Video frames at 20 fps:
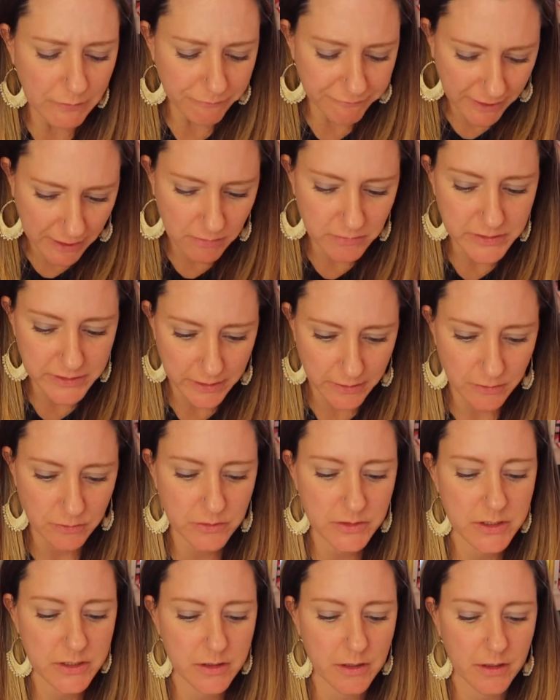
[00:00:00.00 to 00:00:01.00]
found
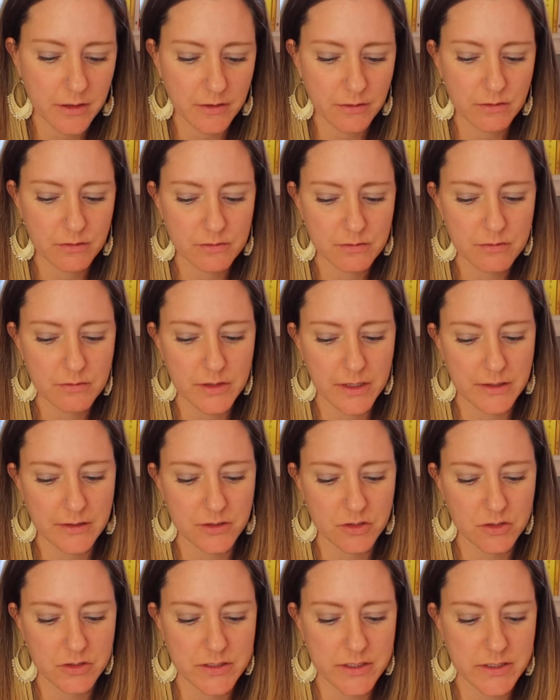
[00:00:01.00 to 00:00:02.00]
out through that
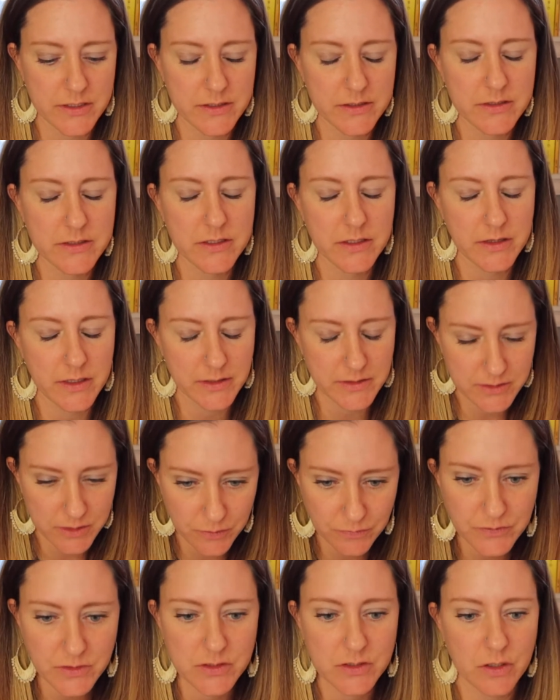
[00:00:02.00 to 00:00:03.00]
exercise and that
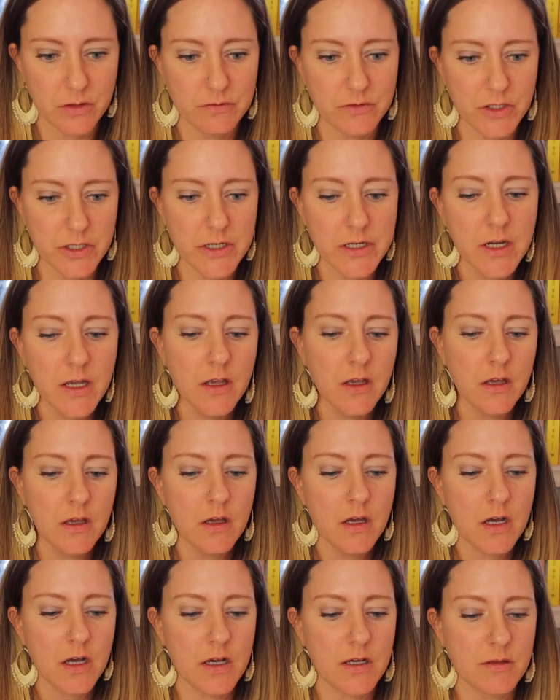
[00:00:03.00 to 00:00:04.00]
self-discovery
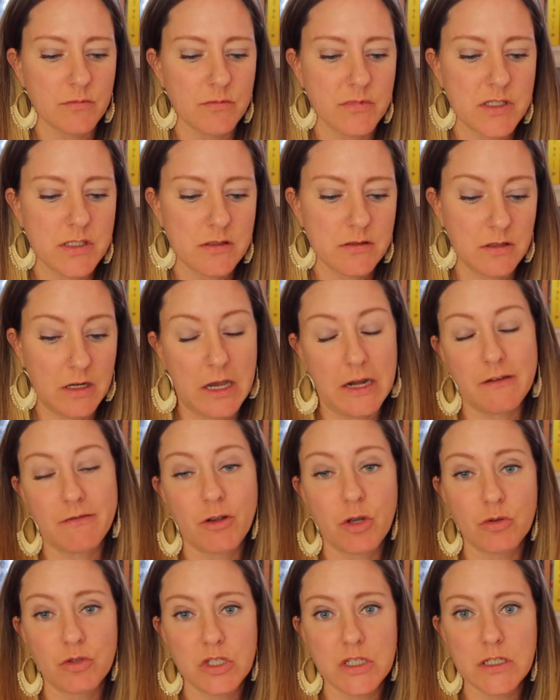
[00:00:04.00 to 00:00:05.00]
kind of
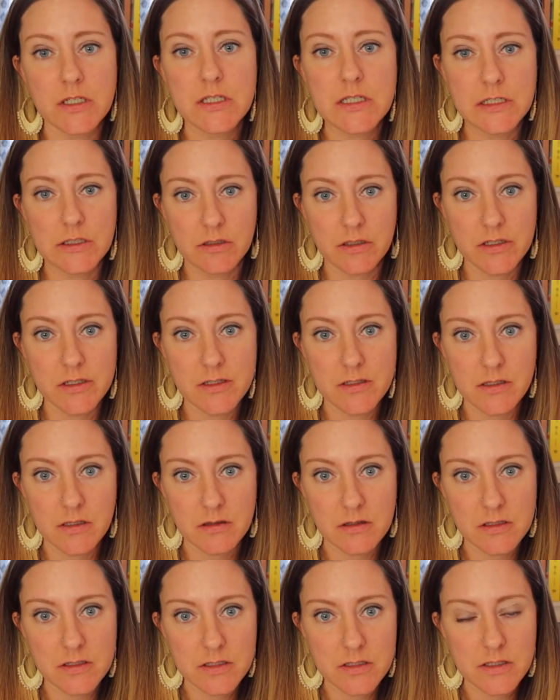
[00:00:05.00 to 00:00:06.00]
coaching series
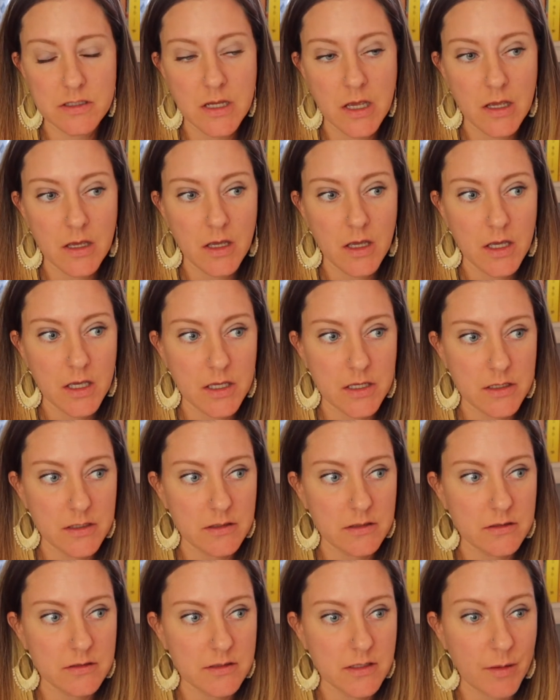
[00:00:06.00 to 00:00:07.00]
that this
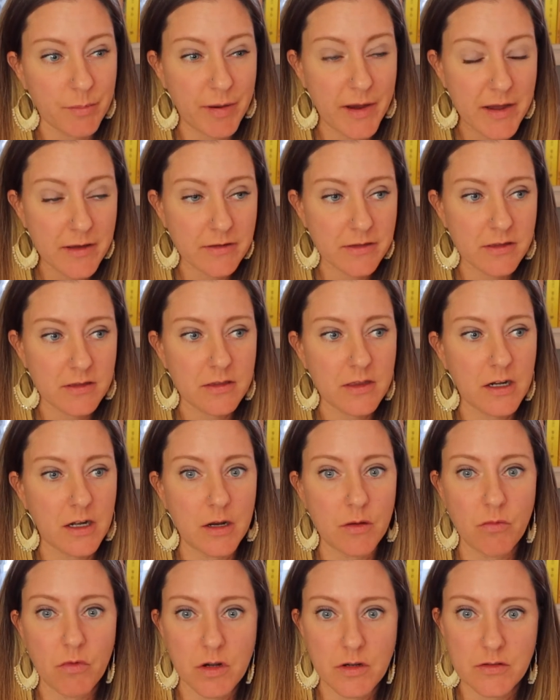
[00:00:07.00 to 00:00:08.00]
is a path that
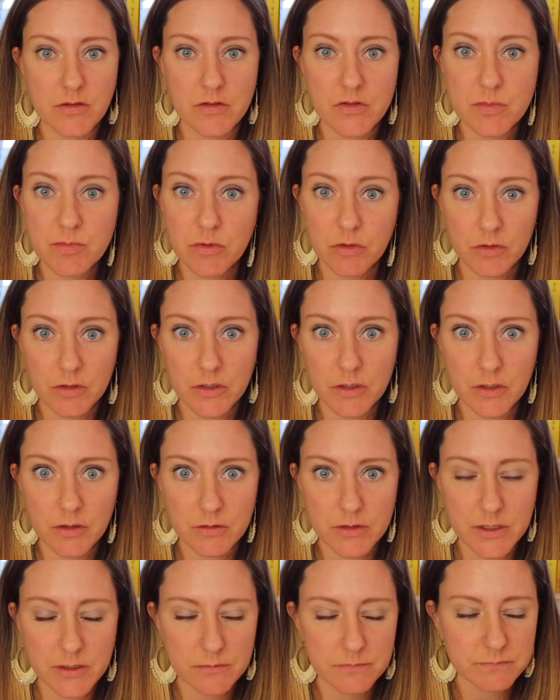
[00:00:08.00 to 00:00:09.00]
I want to explore and
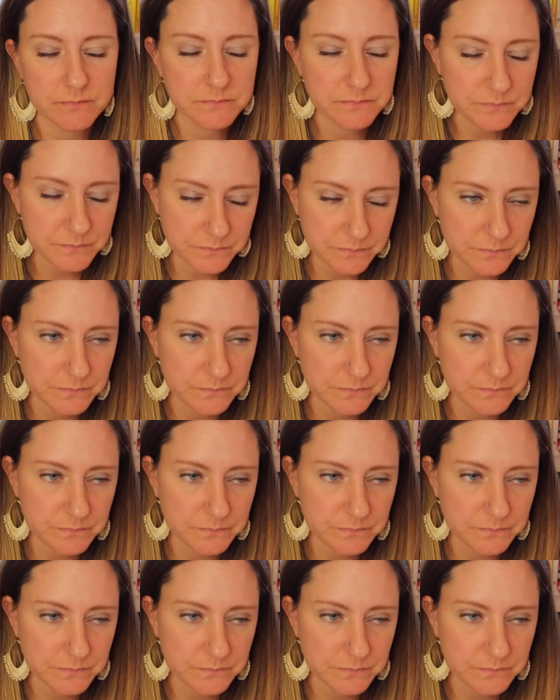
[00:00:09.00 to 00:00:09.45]
go down.